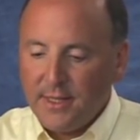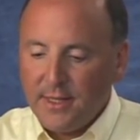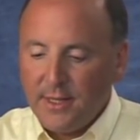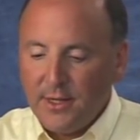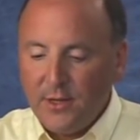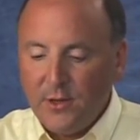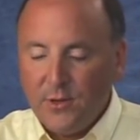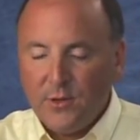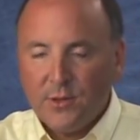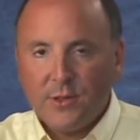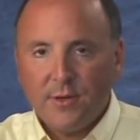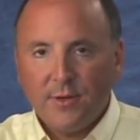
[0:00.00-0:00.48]
a
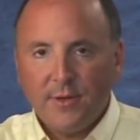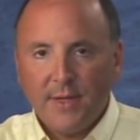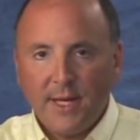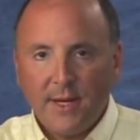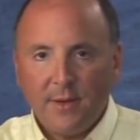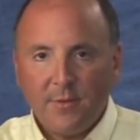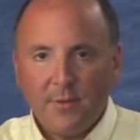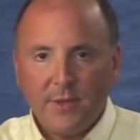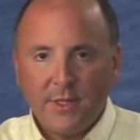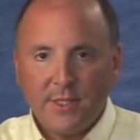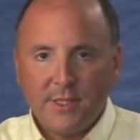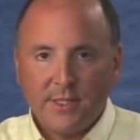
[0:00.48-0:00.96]
user that
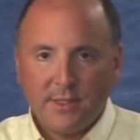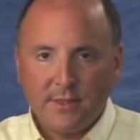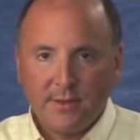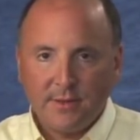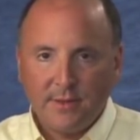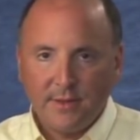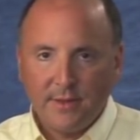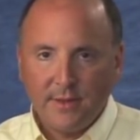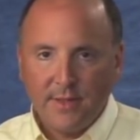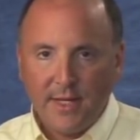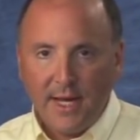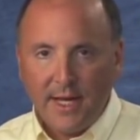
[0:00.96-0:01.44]
was
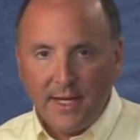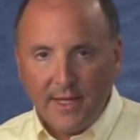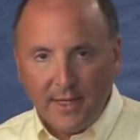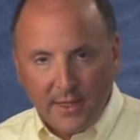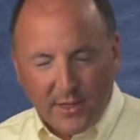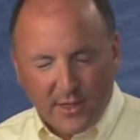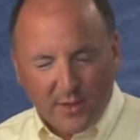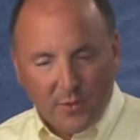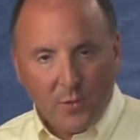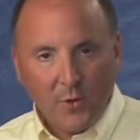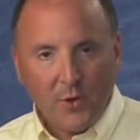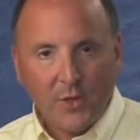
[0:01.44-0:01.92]

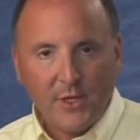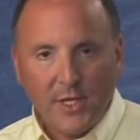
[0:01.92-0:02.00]
editing a Word